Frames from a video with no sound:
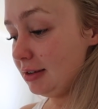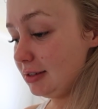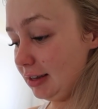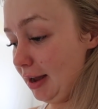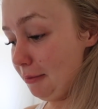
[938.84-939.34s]

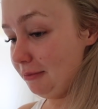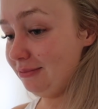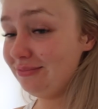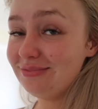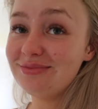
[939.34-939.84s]
Sam.
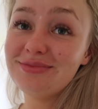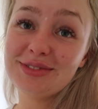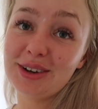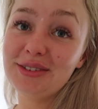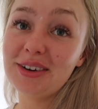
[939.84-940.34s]

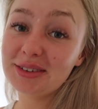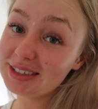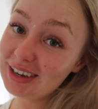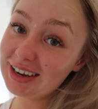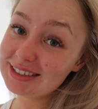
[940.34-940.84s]
So I'll
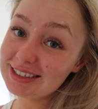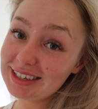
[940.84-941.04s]
see you guys in a